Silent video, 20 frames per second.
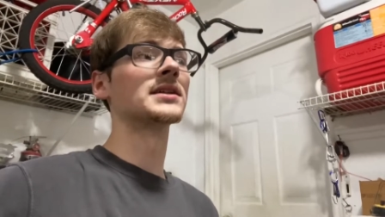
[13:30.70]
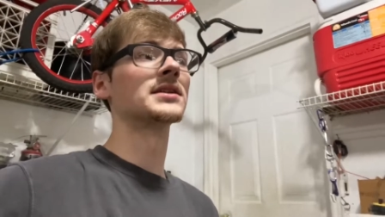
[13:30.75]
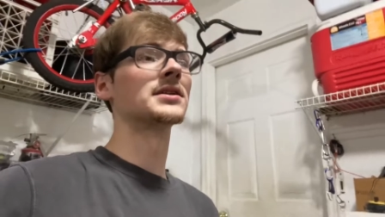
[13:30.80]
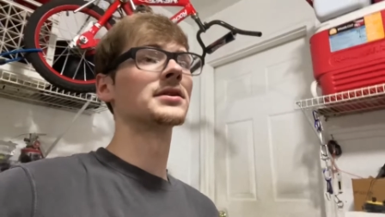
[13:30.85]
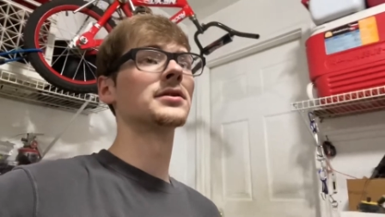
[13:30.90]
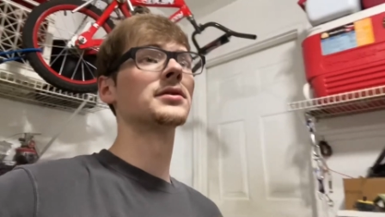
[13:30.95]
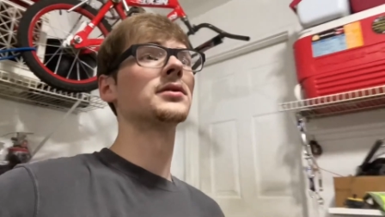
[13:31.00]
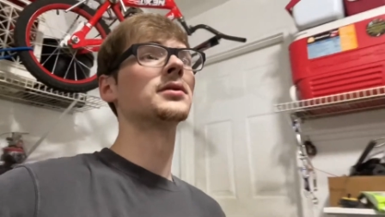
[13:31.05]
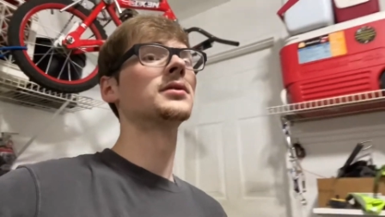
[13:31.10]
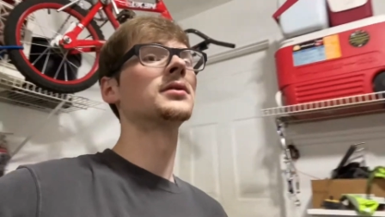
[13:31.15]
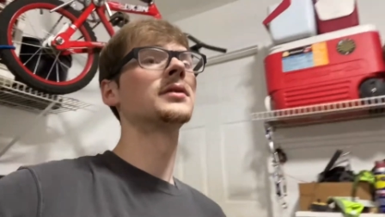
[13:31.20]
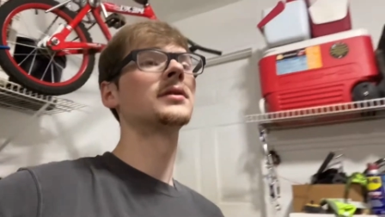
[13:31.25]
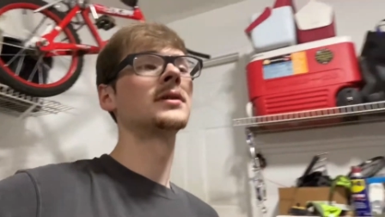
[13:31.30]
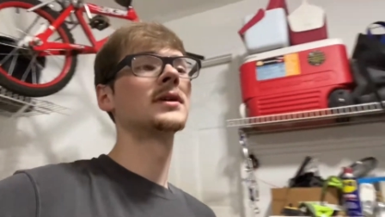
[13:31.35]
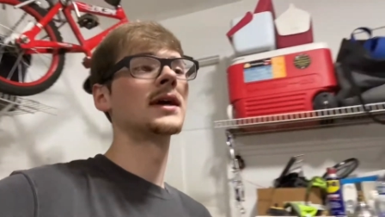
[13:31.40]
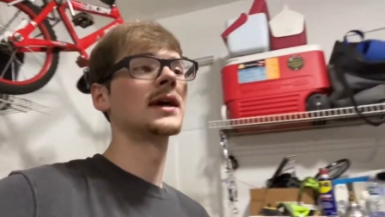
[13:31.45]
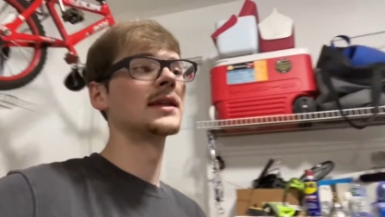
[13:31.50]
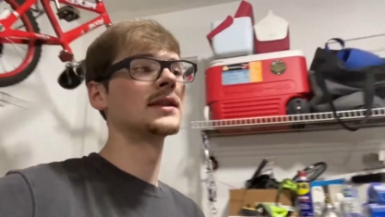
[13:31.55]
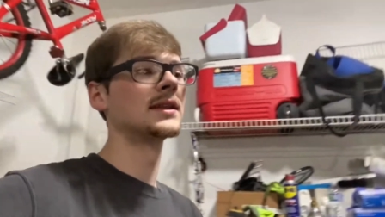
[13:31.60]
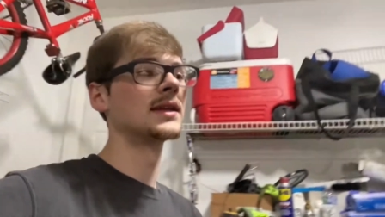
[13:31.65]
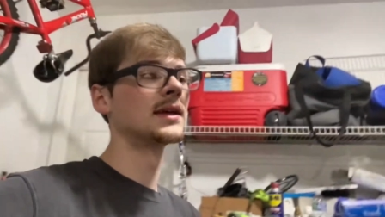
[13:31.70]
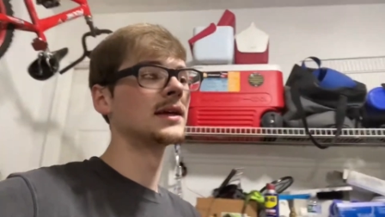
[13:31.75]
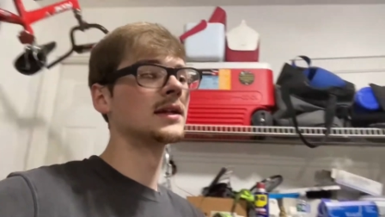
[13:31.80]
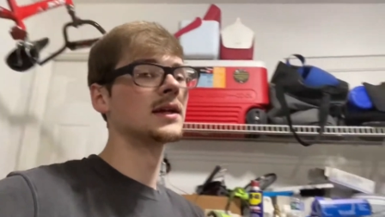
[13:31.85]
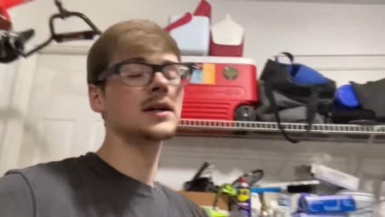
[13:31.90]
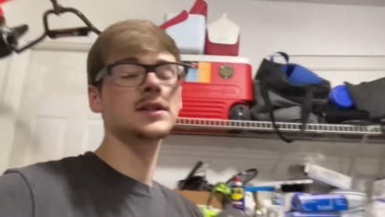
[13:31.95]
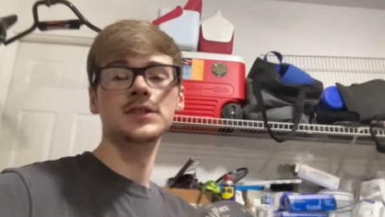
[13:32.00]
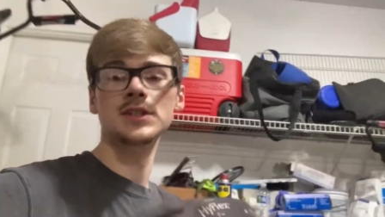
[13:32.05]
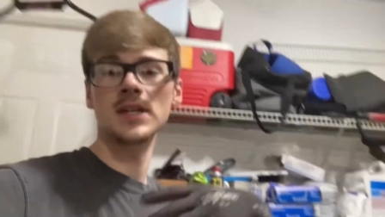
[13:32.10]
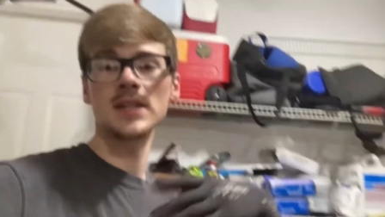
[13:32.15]
do and then
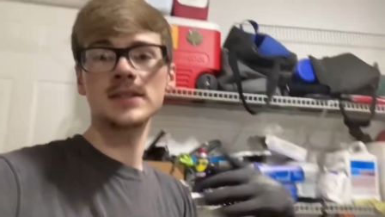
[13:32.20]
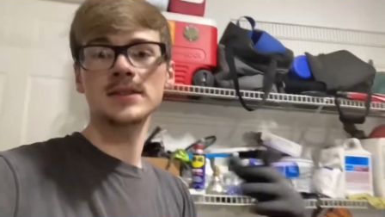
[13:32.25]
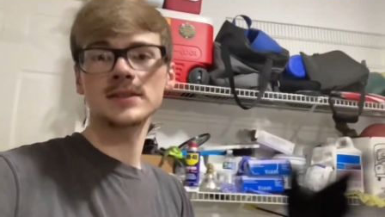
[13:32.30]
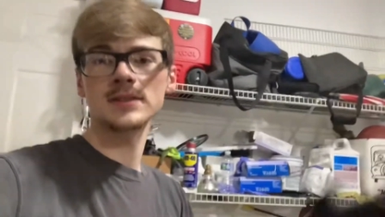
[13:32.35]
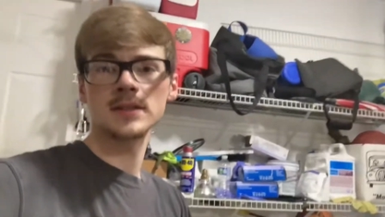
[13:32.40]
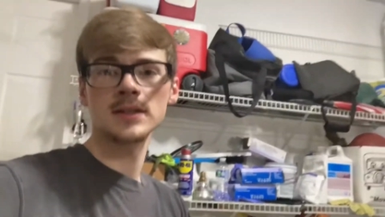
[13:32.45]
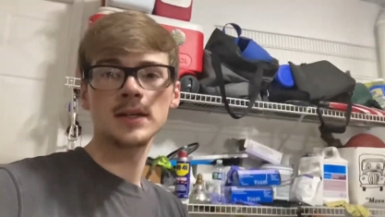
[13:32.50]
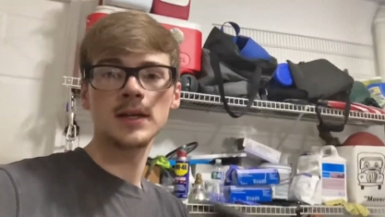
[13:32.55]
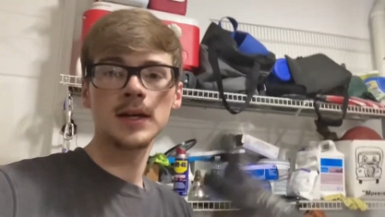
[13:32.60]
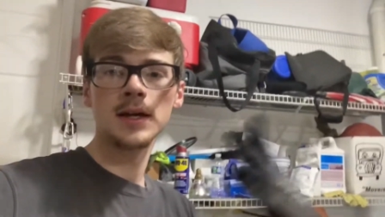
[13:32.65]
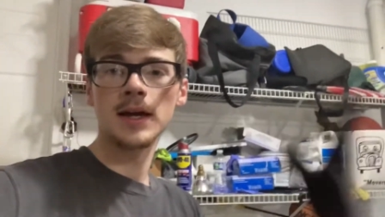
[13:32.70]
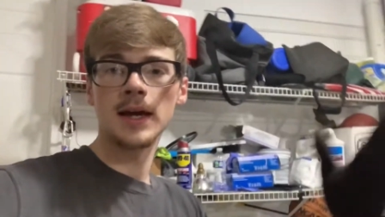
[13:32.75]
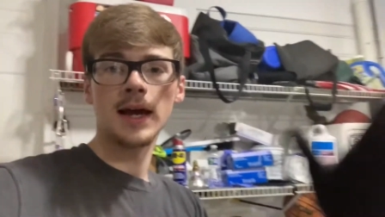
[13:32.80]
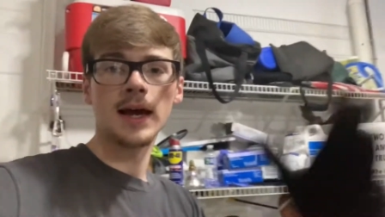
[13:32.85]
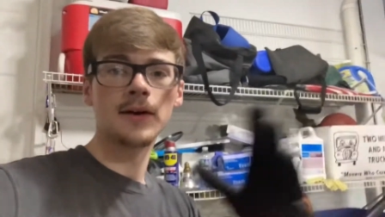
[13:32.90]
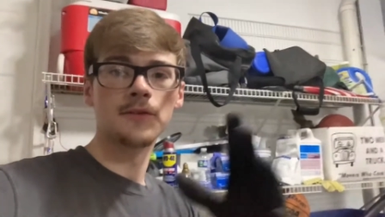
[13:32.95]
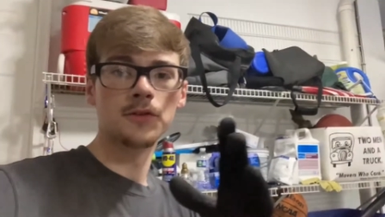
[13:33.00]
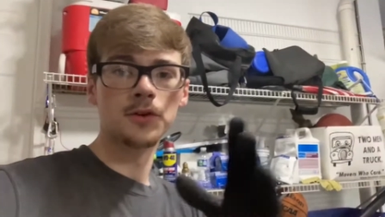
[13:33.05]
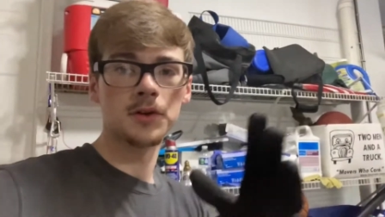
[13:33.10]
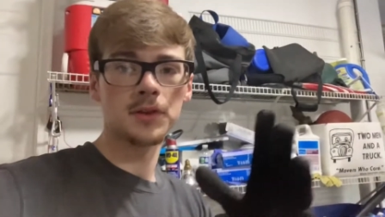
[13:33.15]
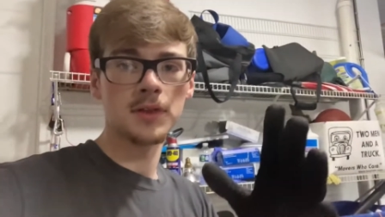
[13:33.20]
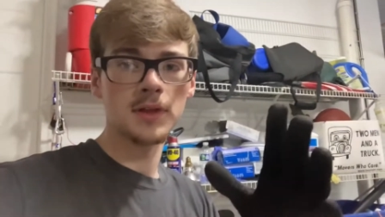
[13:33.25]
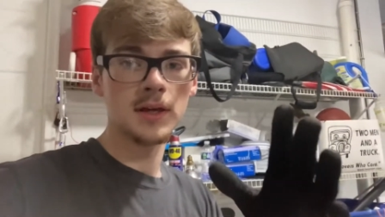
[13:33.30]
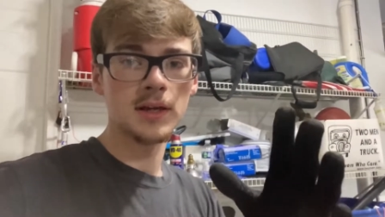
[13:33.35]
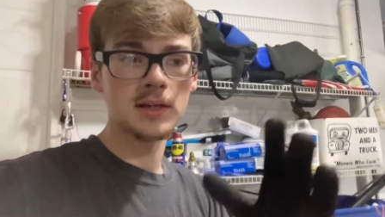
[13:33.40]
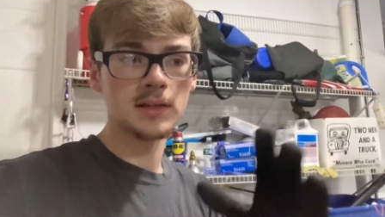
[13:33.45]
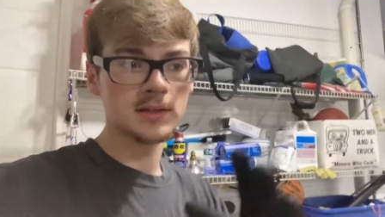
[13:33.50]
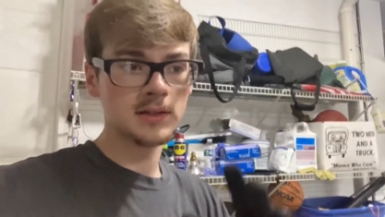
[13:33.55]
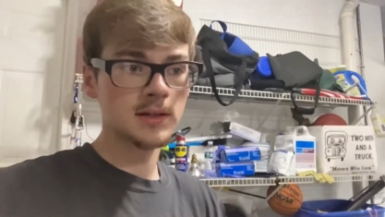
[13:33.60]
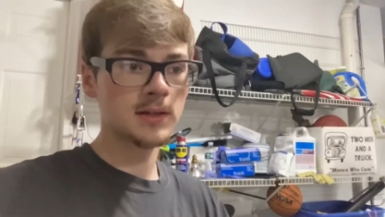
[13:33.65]
adjust
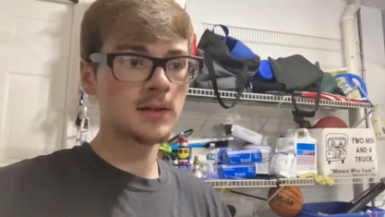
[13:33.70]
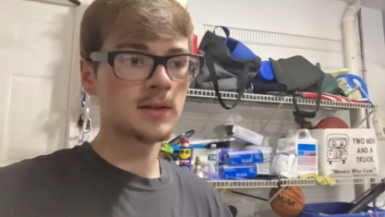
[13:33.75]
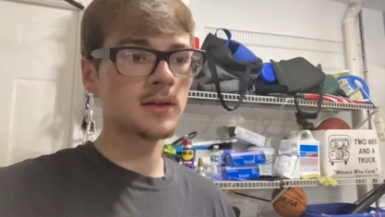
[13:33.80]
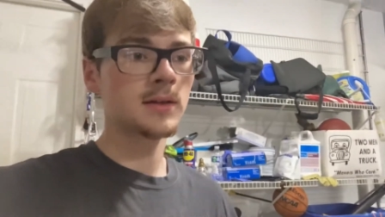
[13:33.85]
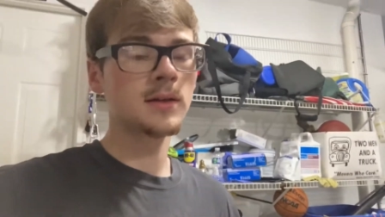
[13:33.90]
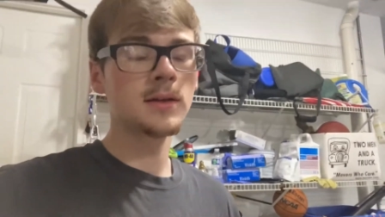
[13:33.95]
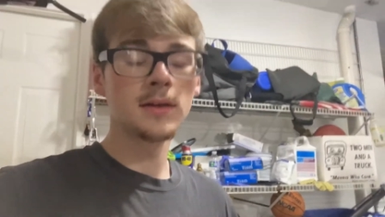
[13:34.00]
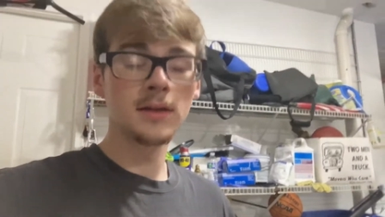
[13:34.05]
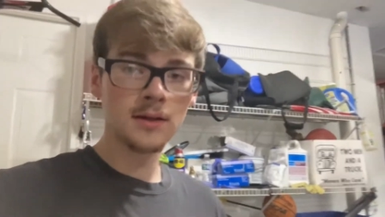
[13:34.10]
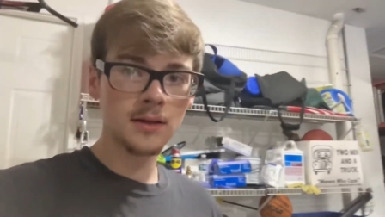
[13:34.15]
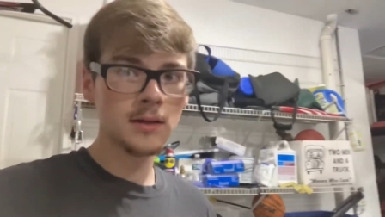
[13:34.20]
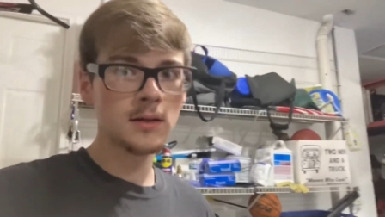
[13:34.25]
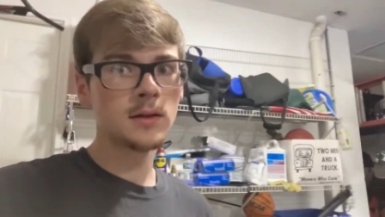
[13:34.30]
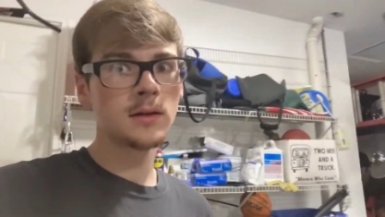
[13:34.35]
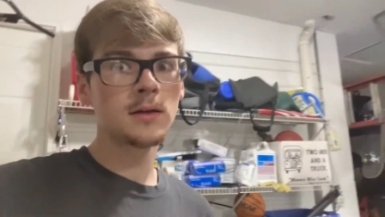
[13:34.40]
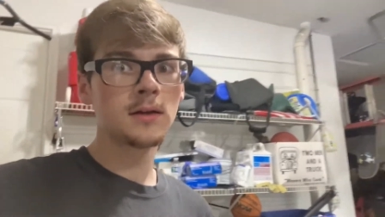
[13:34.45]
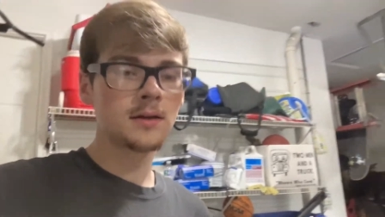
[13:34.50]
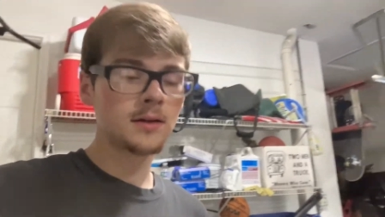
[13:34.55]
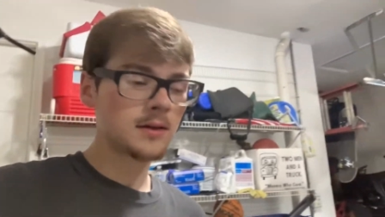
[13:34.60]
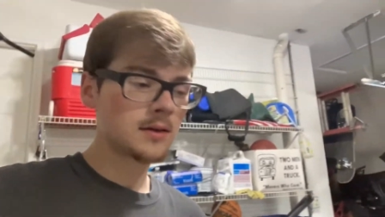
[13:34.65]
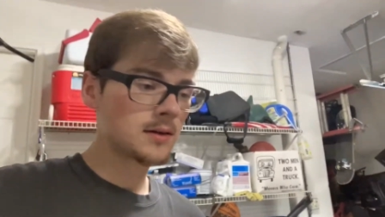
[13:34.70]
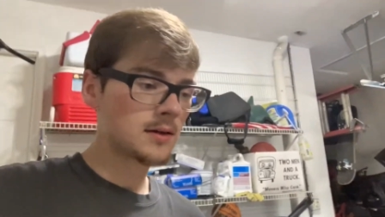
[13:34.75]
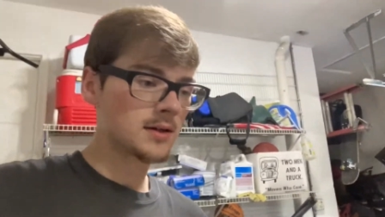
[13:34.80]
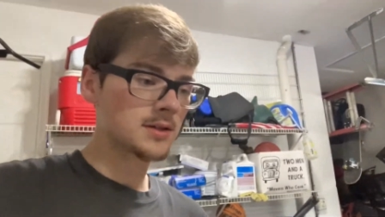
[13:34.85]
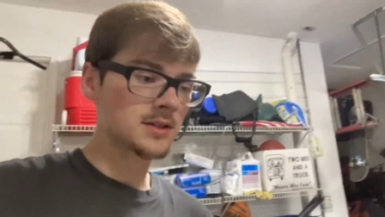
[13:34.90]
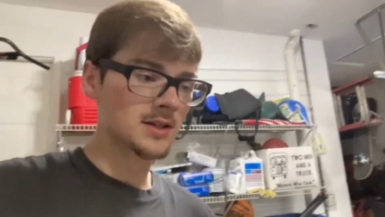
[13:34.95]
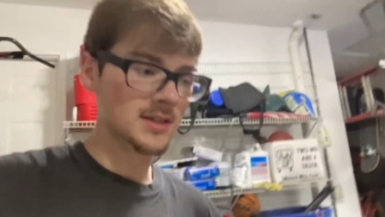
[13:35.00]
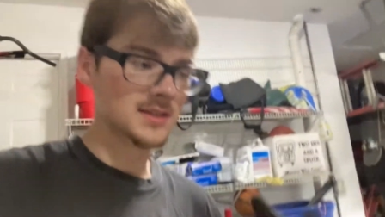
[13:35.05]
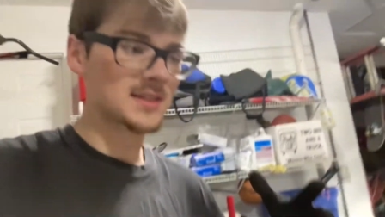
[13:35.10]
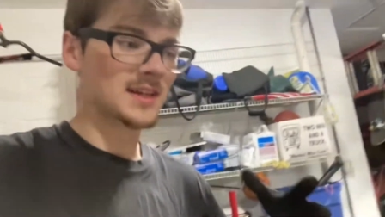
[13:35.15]
everything adjust